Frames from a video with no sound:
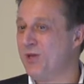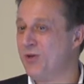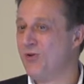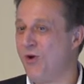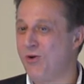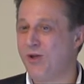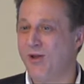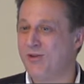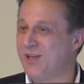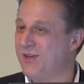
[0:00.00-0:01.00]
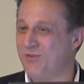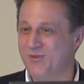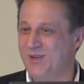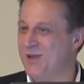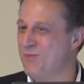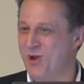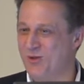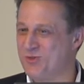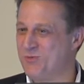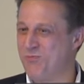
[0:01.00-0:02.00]
You're not going to give it
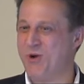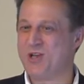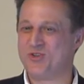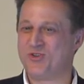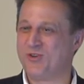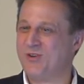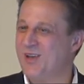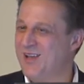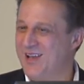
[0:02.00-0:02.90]
immunosuppression